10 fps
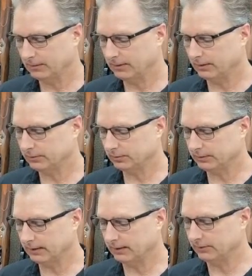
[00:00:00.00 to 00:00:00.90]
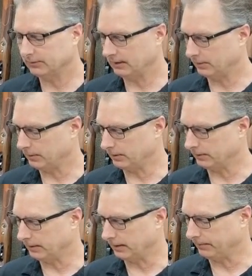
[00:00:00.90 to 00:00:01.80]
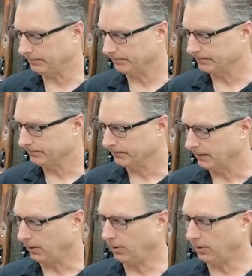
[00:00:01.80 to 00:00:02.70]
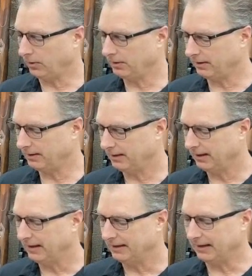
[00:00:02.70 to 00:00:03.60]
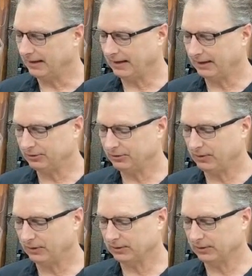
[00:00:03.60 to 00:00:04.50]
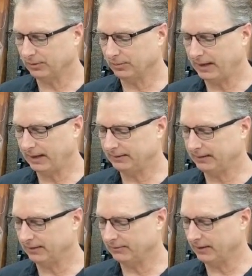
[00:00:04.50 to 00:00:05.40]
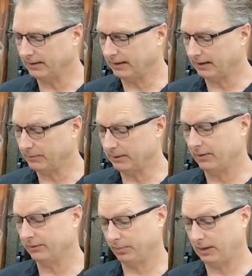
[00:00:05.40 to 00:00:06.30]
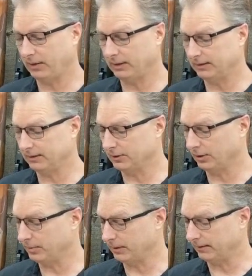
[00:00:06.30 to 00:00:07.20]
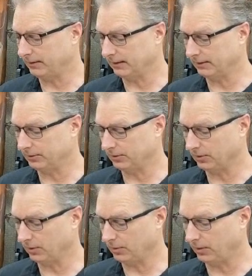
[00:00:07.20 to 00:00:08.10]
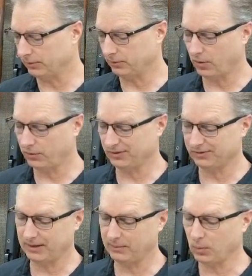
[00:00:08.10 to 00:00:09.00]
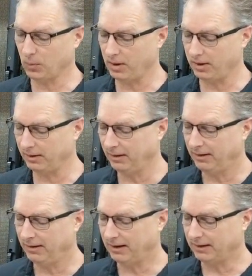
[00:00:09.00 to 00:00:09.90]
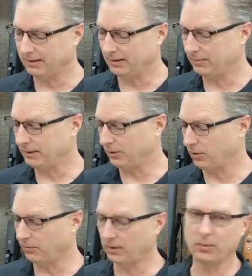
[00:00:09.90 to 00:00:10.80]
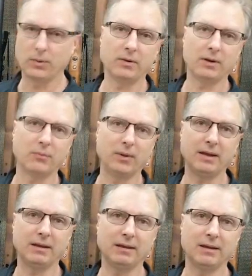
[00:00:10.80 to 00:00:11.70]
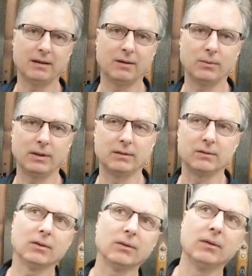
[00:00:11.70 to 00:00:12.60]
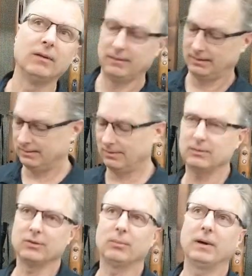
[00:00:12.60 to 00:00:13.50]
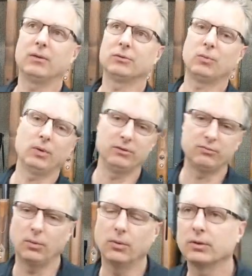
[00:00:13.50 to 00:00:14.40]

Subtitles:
else was I going to say about that? Oh, yeah, I actually felt a little bad at that event. I mean, I was proud I did good, but I think I took home all the trophies except one. And then being overall winner, I ran a little model 24,